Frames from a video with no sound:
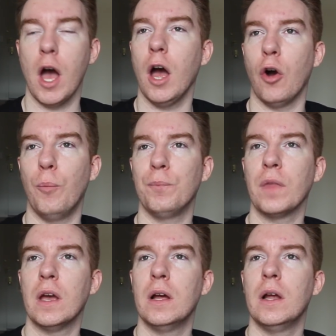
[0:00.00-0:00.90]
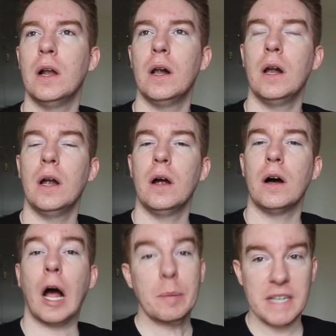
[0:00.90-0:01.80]
Oh,
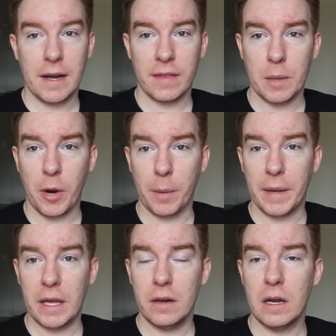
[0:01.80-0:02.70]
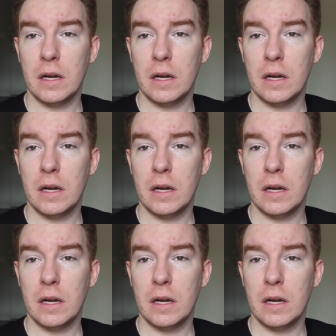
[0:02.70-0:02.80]
update on the apartment.